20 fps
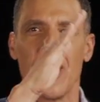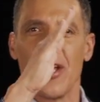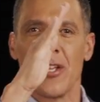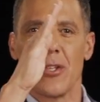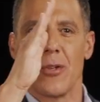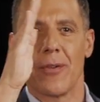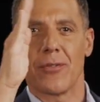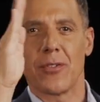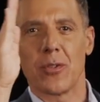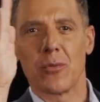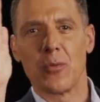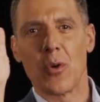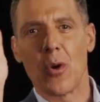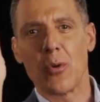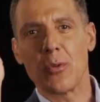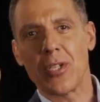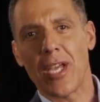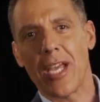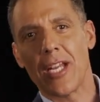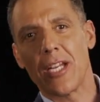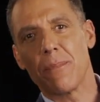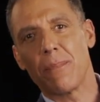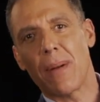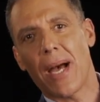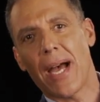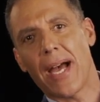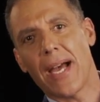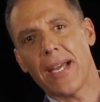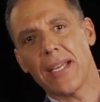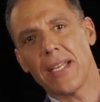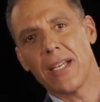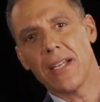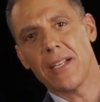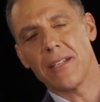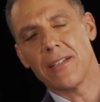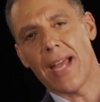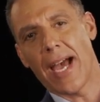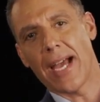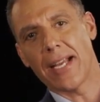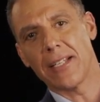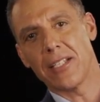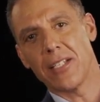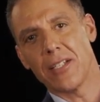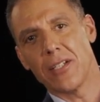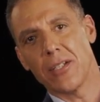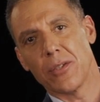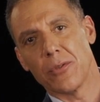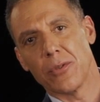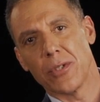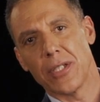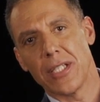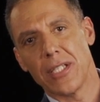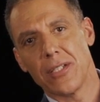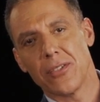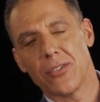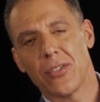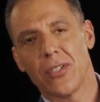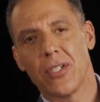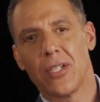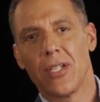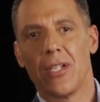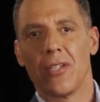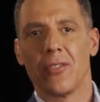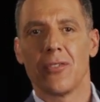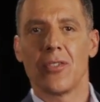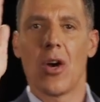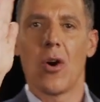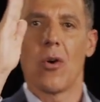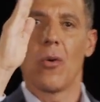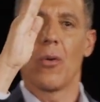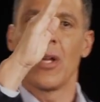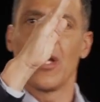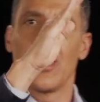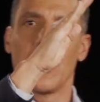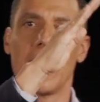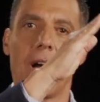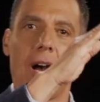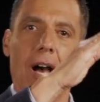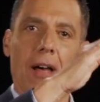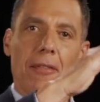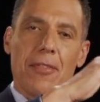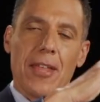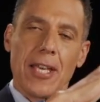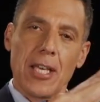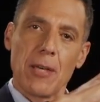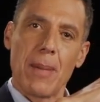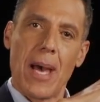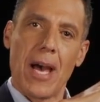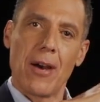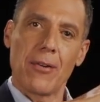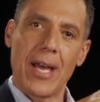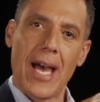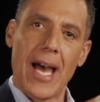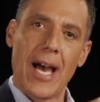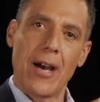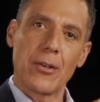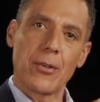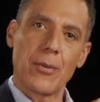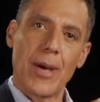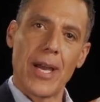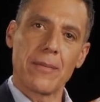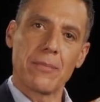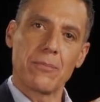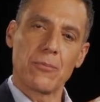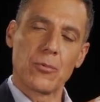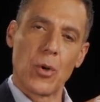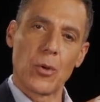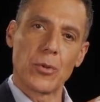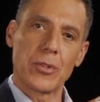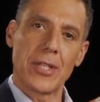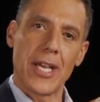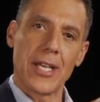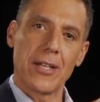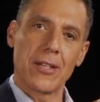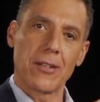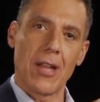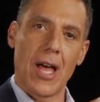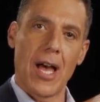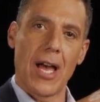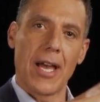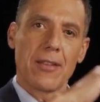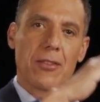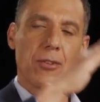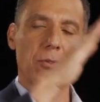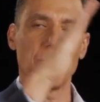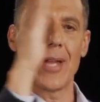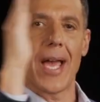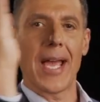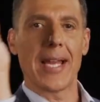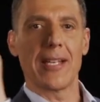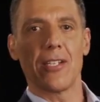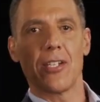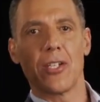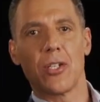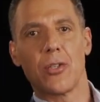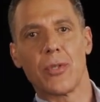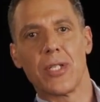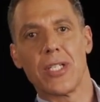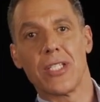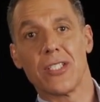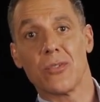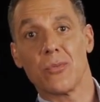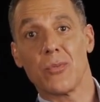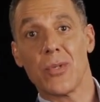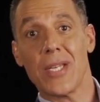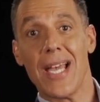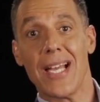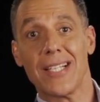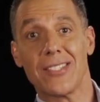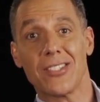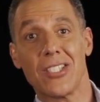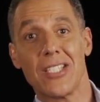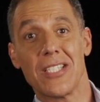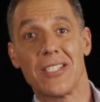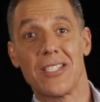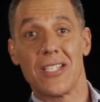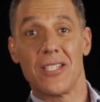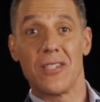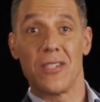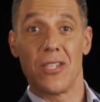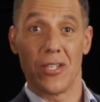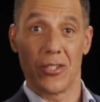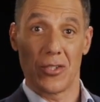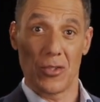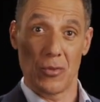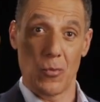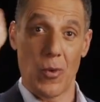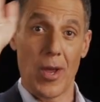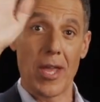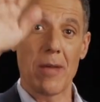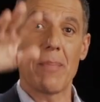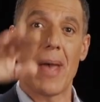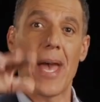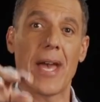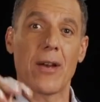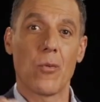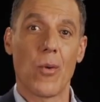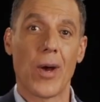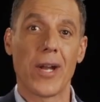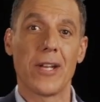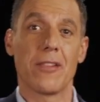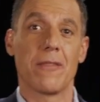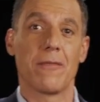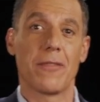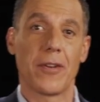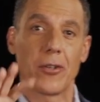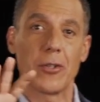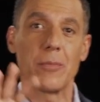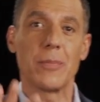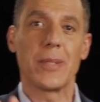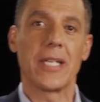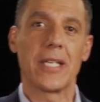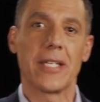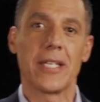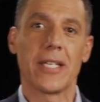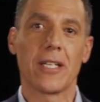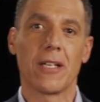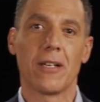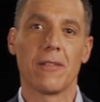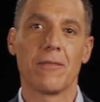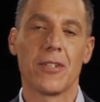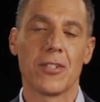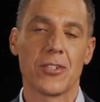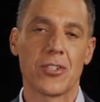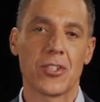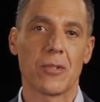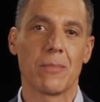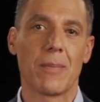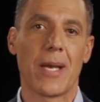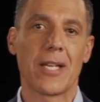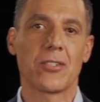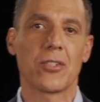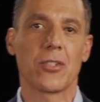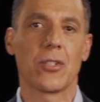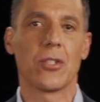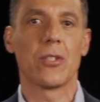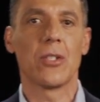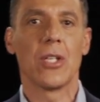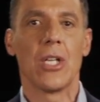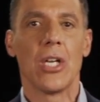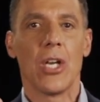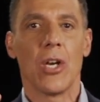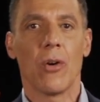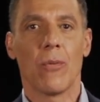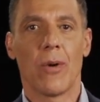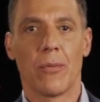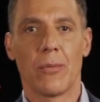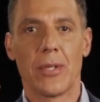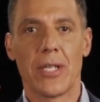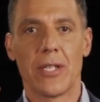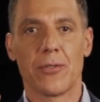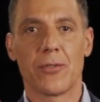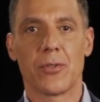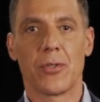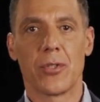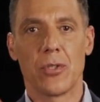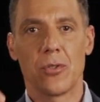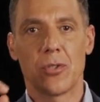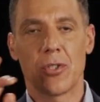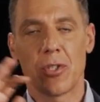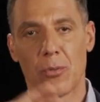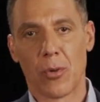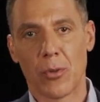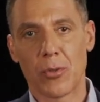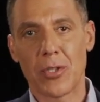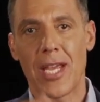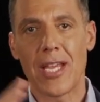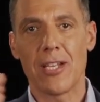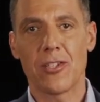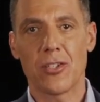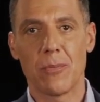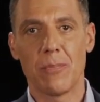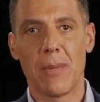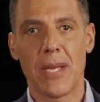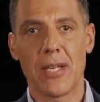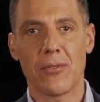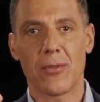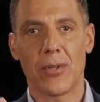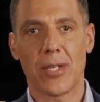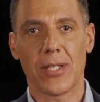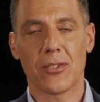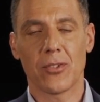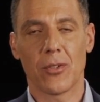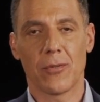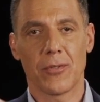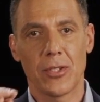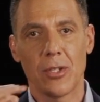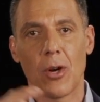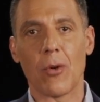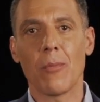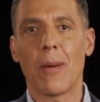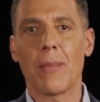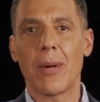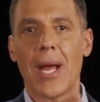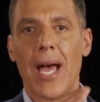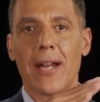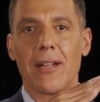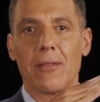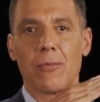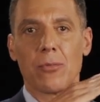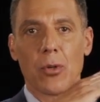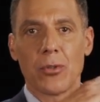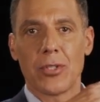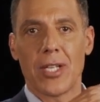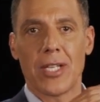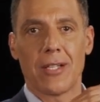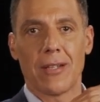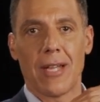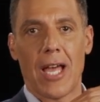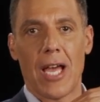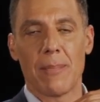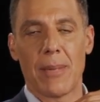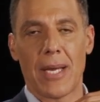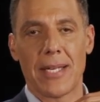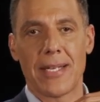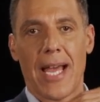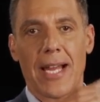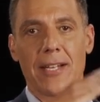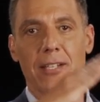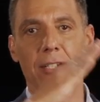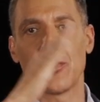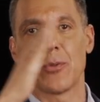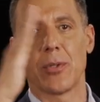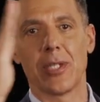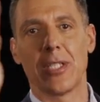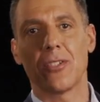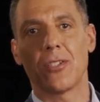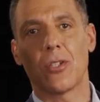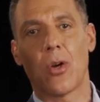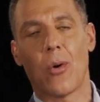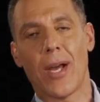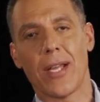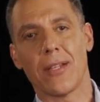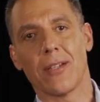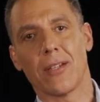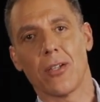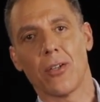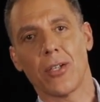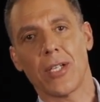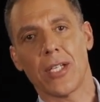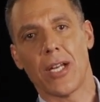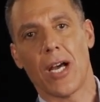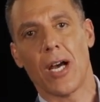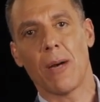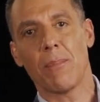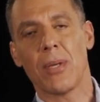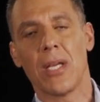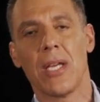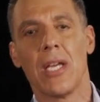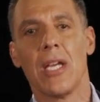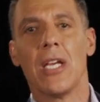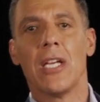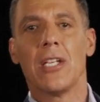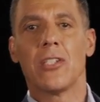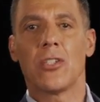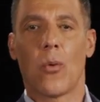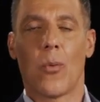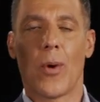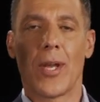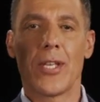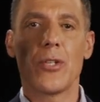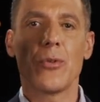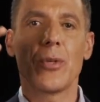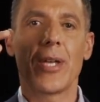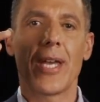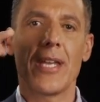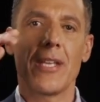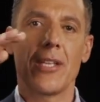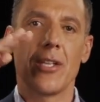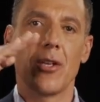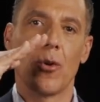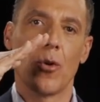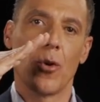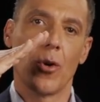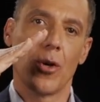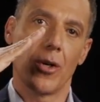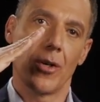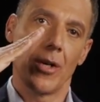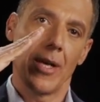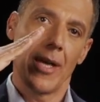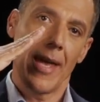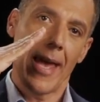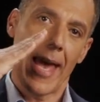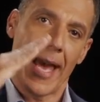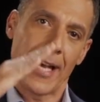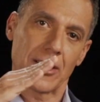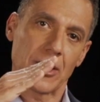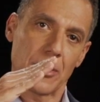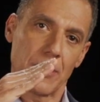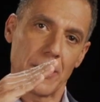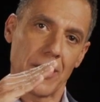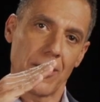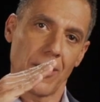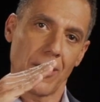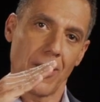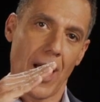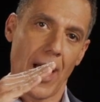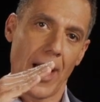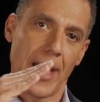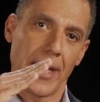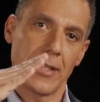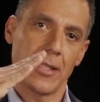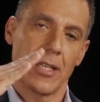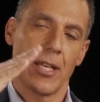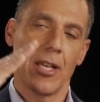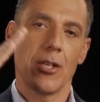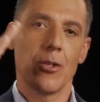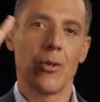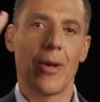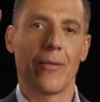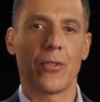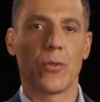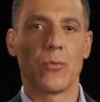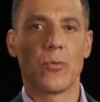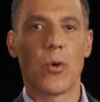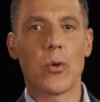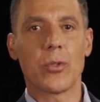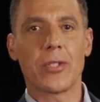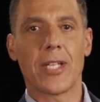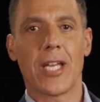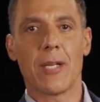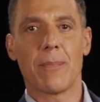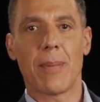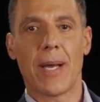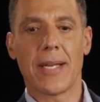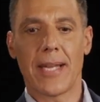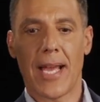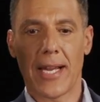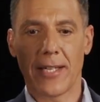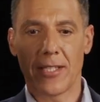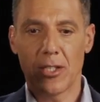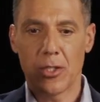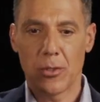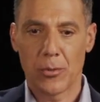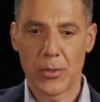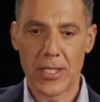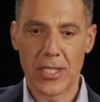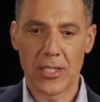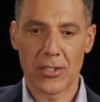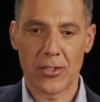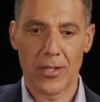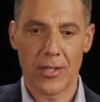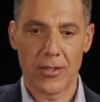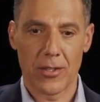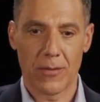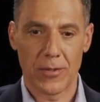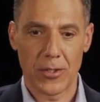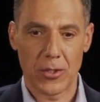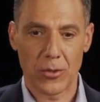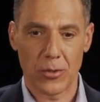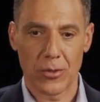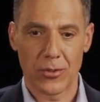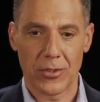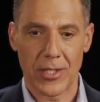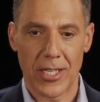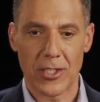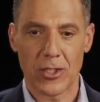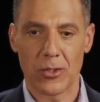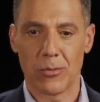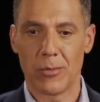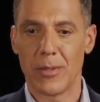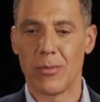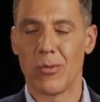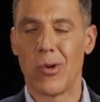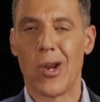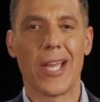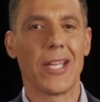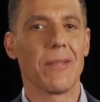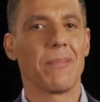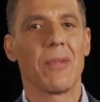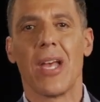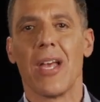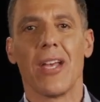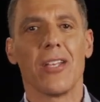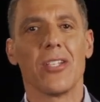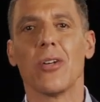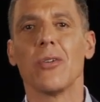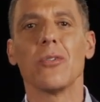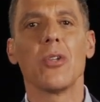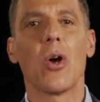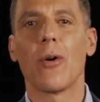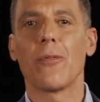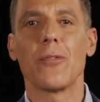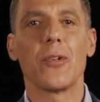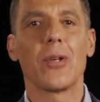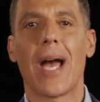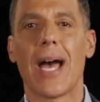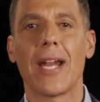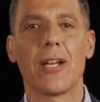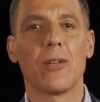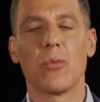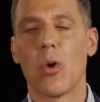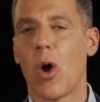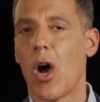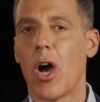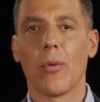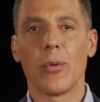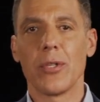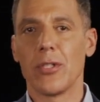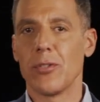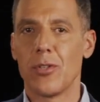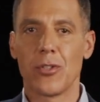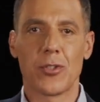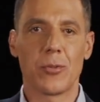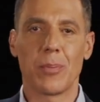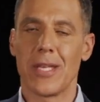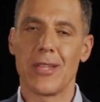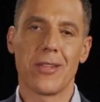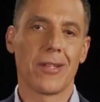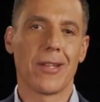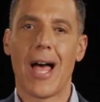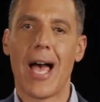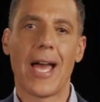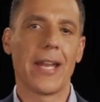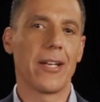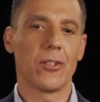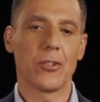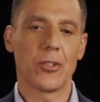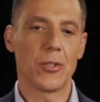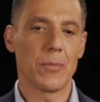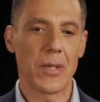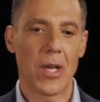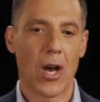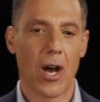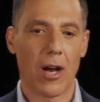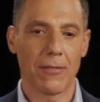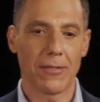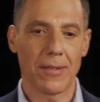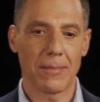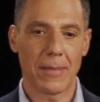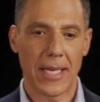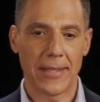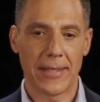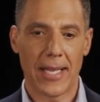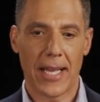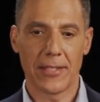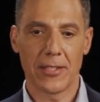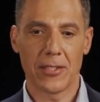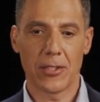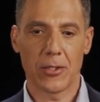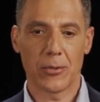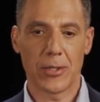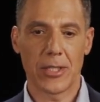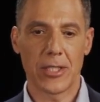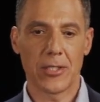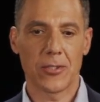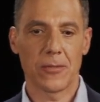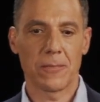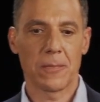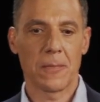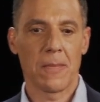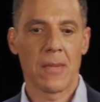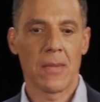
You have to rotate it by 90 degrees. So uh, think about how do I rotate a line through 90 degrees? We actually did this way back when at the very beginning of this semester when we introduced the rotation matrix. So if you don't remember how to rotate a line by 90 degrees, go ahead and look it up. So when you get your estimate of the line. You have to rotate it by 90 degrees so that the visualization will be right. You'll know if you got it wrong when you display the line. It'll just be off by 90 degrees.